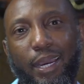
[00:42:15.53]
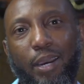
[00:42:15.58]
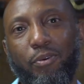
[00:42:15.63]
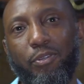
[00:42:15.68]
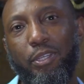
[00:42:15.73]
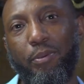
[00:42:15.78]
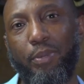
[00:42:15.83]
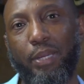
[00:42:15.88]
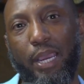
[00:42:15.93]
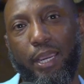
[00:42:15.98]
I
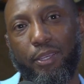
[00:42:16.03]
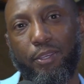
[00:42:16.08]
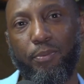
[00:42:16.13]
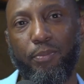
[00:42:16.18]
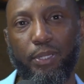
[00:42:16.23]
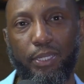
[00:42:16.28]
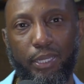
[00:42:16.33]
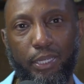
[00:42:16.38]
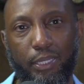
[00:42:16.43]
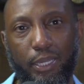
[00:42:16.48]
was able to
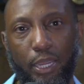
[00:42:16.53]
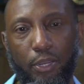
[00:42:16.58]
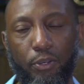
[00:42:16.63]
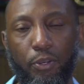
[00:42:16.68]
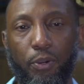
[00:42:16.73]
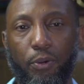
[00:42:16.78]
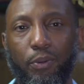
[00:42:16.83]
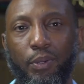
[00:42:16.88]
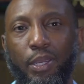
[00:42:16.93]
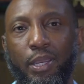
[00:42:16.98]
accumulate that.
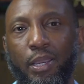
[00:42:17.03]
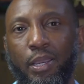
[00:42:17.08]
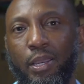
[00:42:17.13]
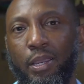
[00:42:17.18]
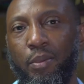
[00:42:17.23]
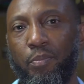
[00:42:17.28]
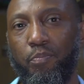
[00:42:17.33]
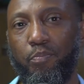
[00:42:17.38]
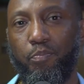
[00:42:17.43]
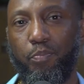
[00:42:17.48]
No,
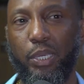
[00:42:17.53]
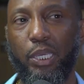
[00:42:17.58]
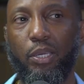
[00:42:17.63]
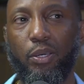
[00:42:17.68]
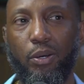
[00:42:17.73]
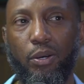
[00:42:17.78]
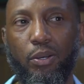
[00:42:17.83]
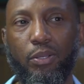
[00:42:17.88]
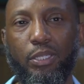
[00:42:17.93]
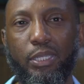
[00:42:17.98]

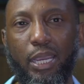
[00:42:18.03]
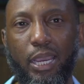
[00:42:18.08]
because